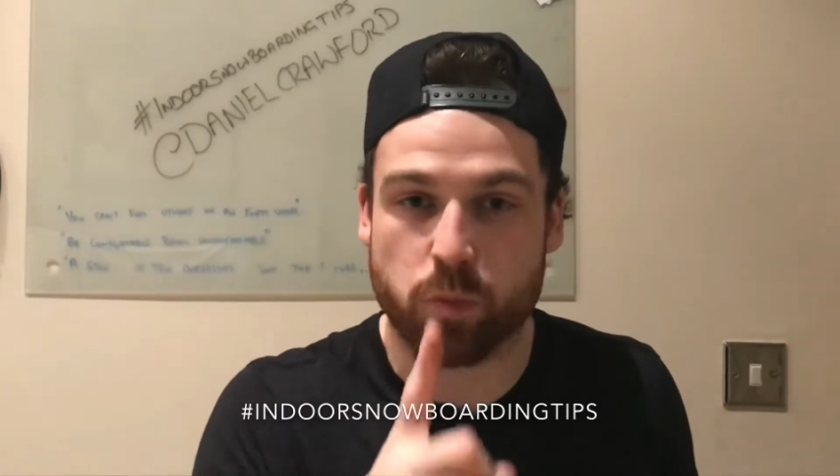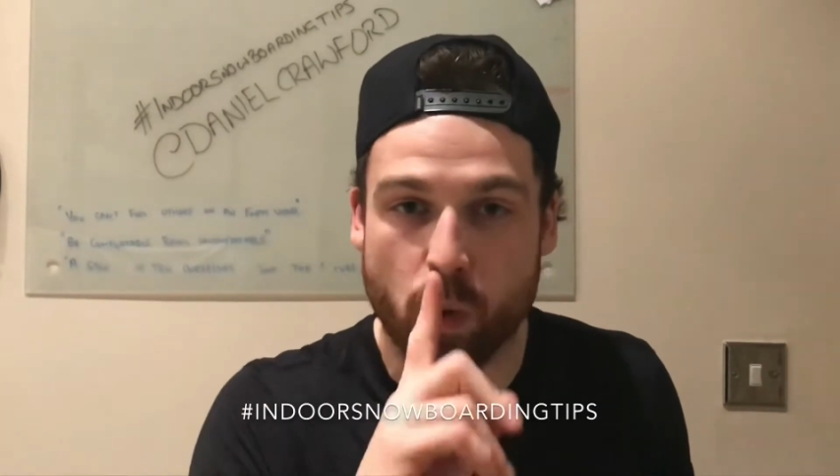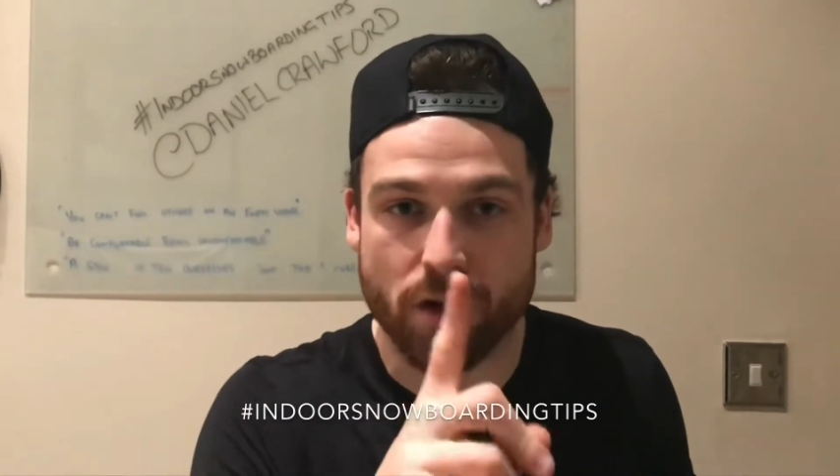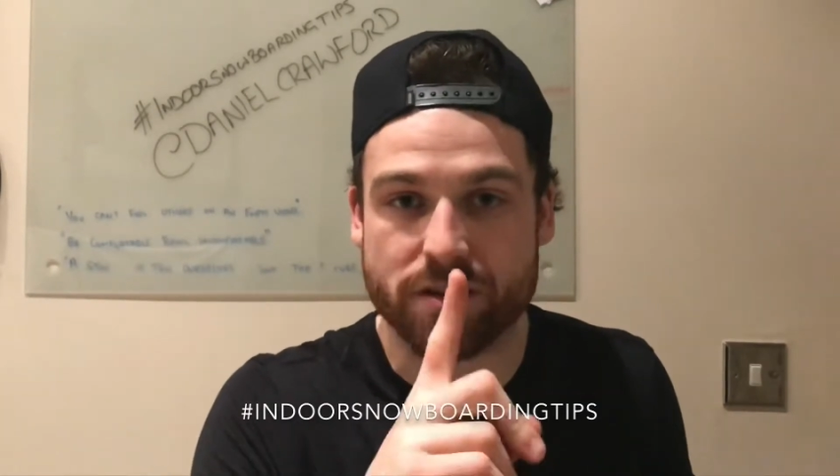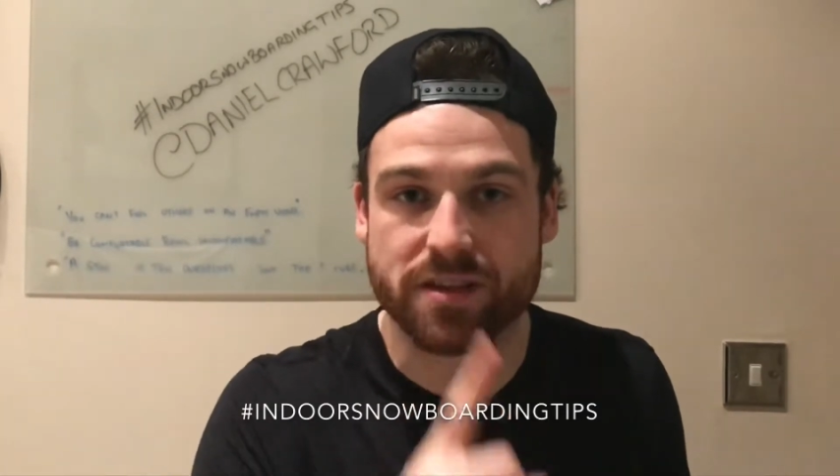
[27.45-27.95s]

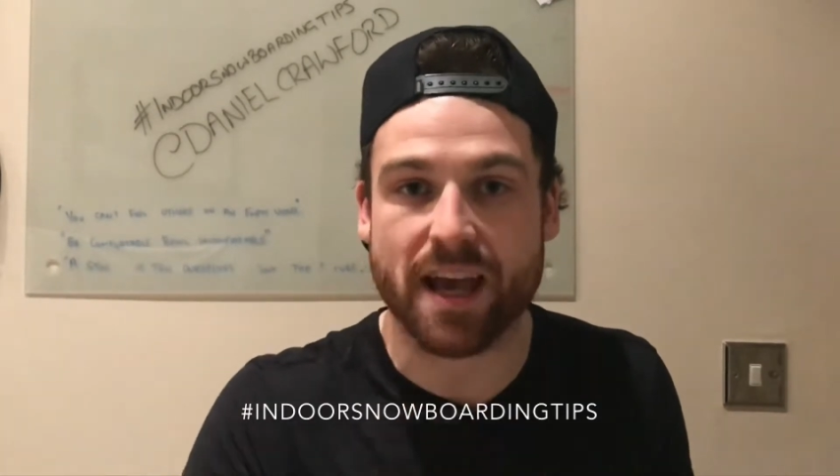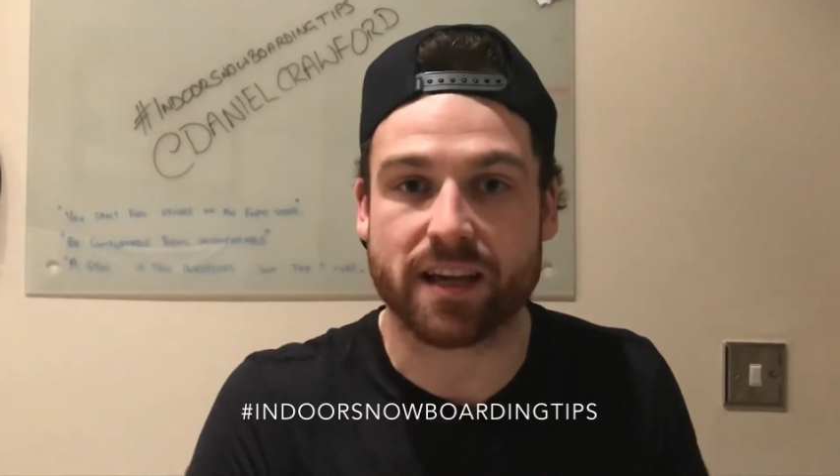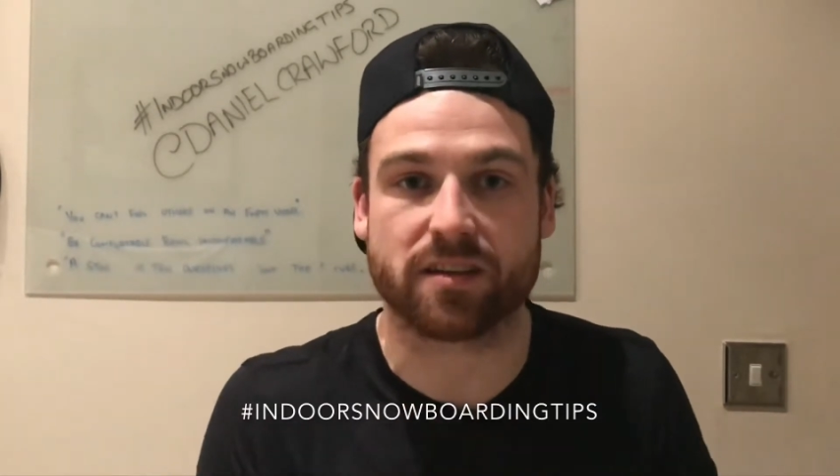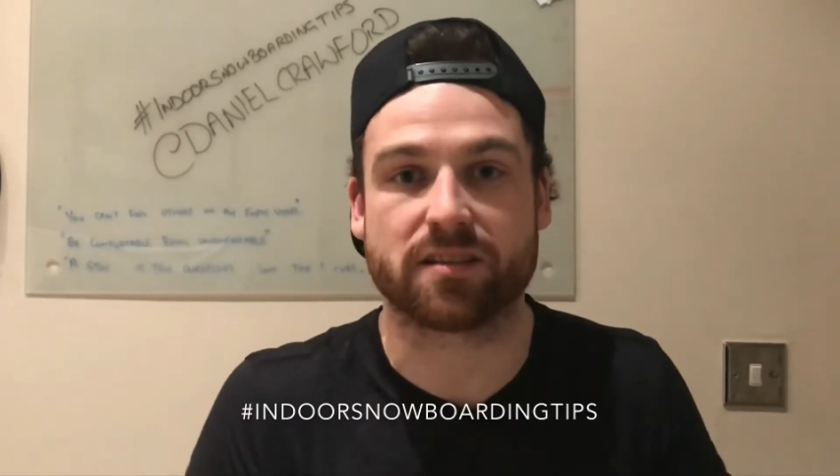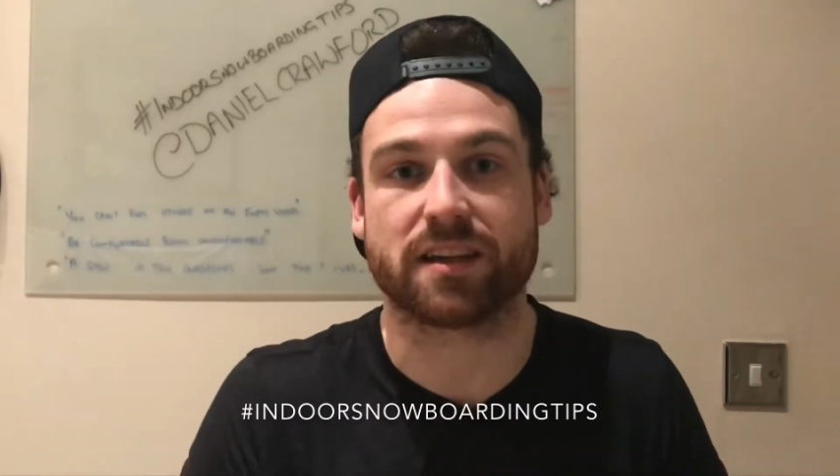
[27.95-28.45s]
1
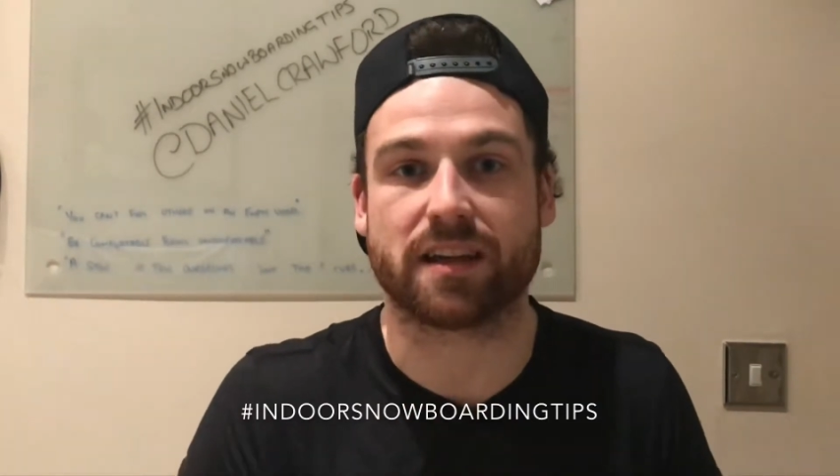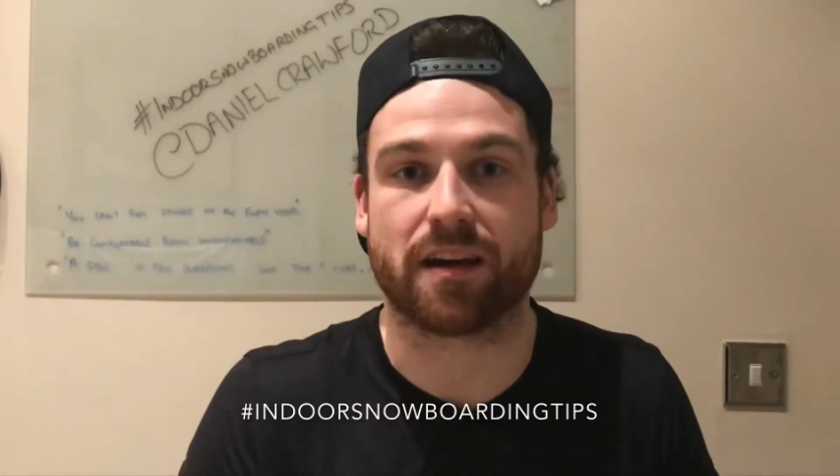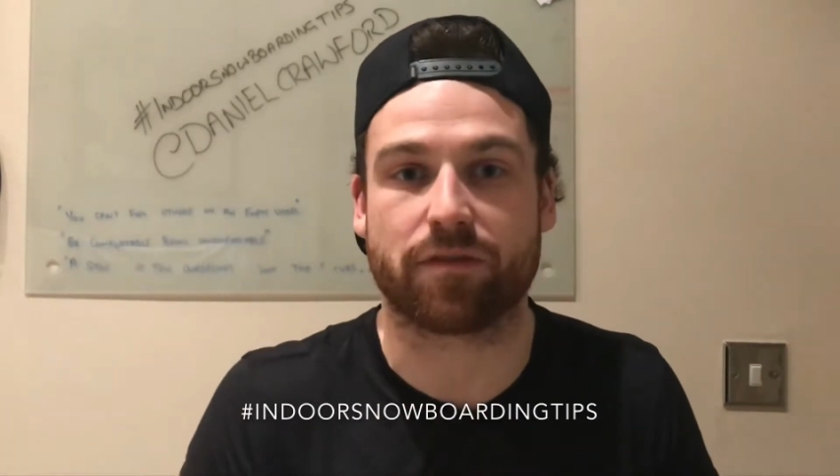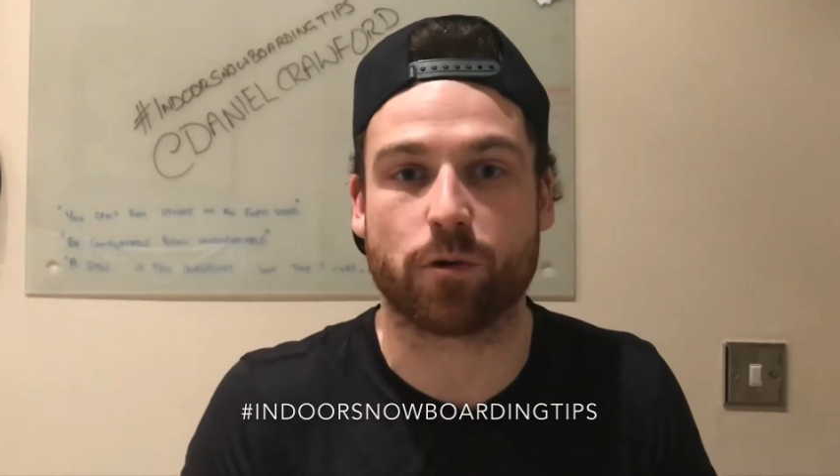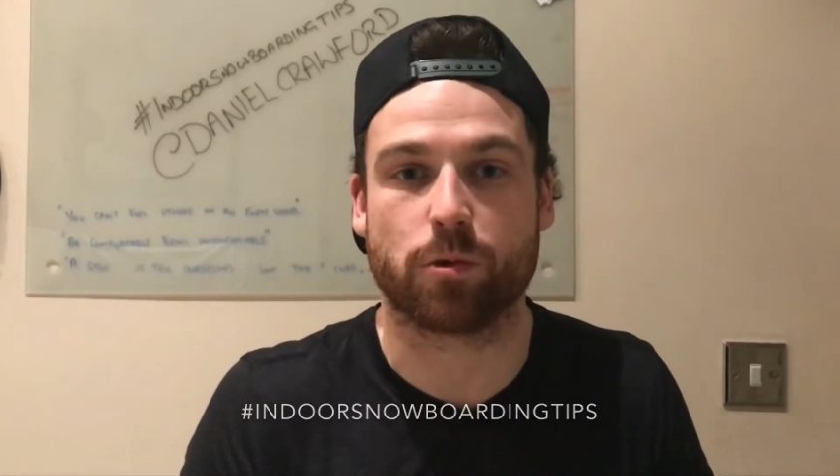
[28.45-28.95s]
second in
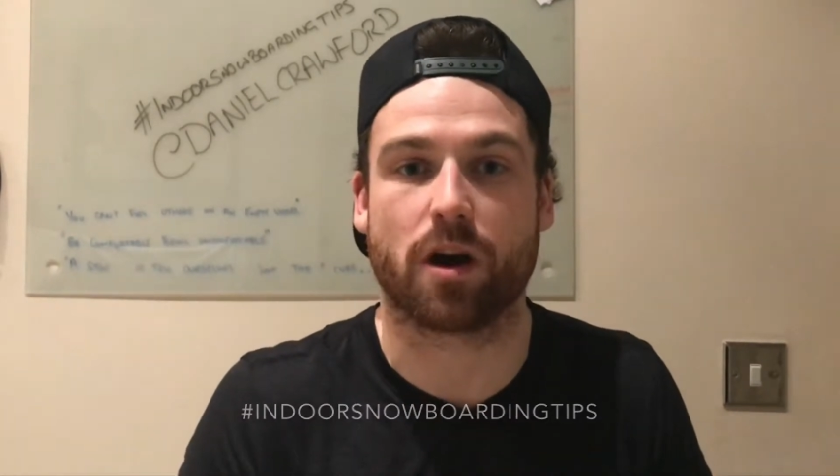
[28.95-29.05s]
that fall